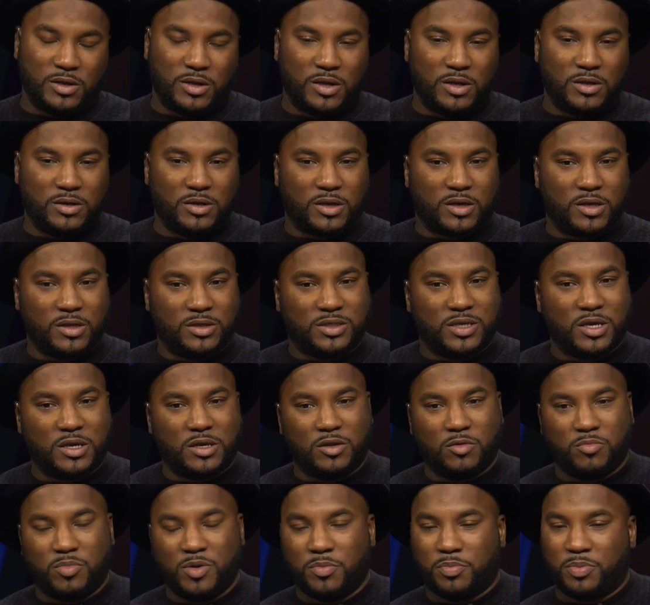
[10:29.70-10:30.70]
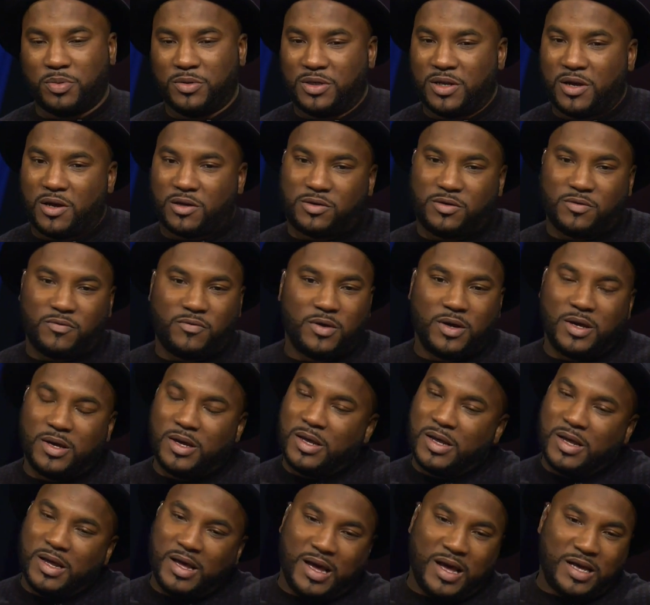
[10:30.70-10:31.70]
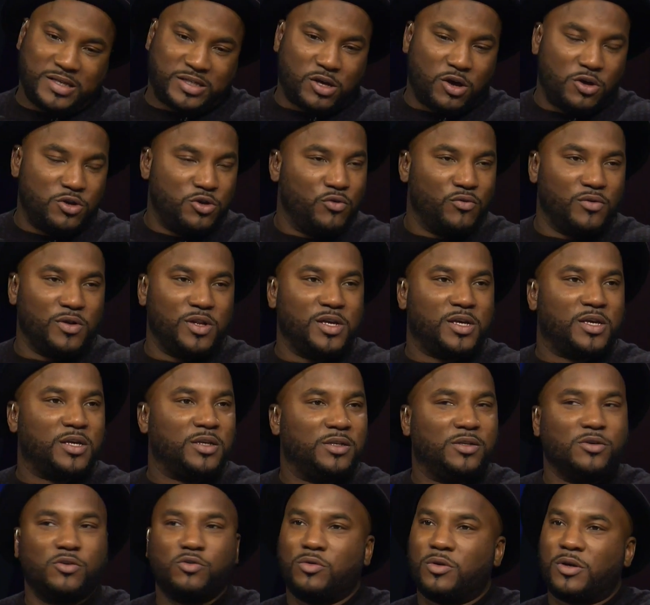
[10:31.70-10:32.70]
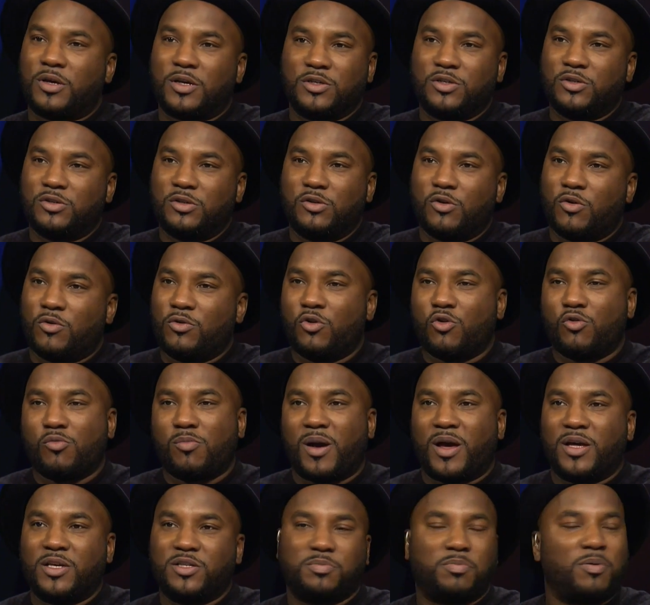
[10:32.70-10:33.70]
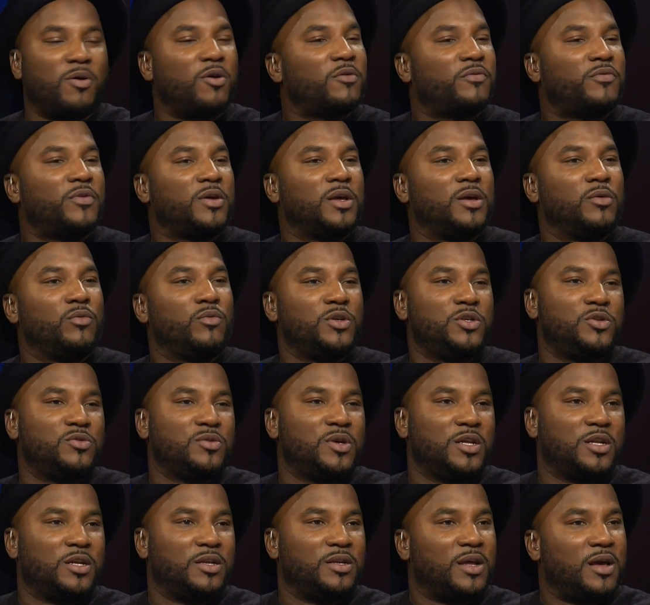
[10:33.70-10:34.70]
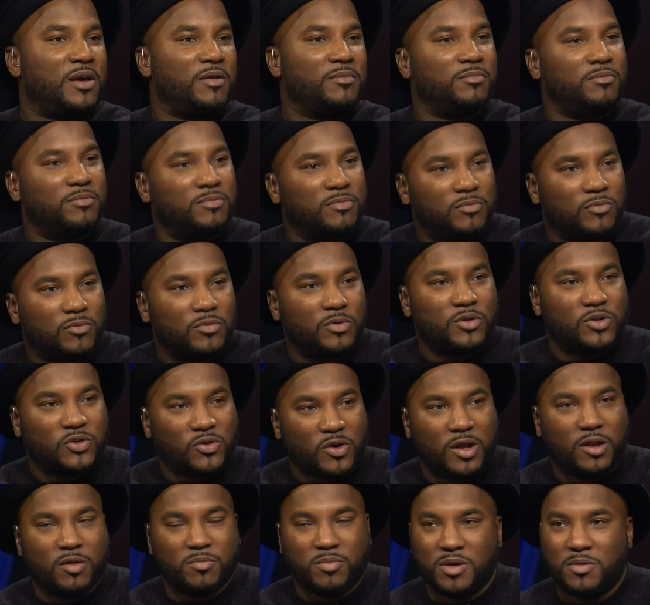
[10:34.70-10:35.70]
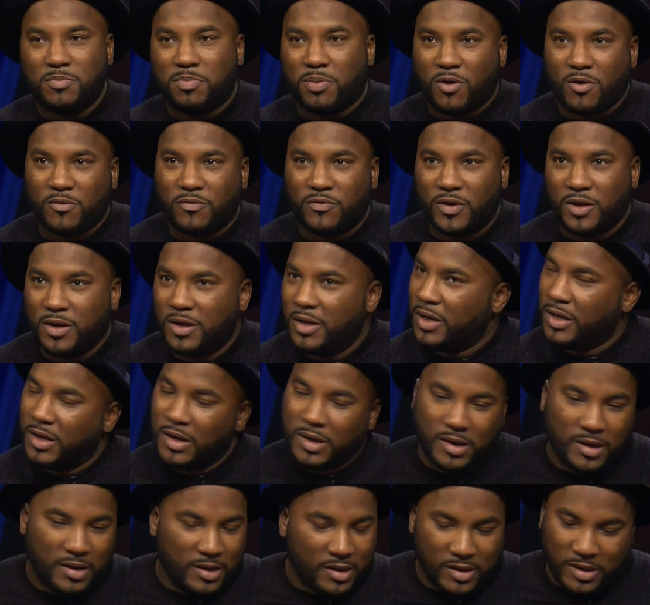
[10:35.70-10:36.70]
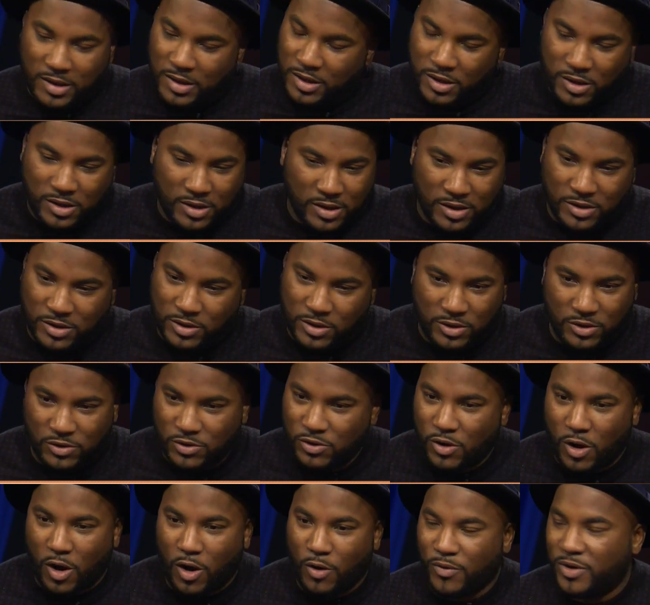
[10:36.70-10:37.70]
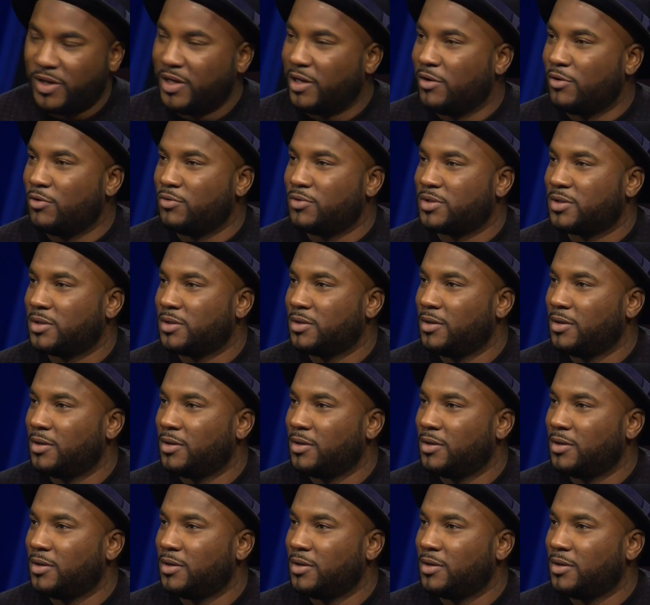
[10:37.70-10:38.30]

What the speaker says: to continue to be productive, that's all you really can do, because nobody's perfect. And when you get in that, when you're trying to be perfect, you're already losing.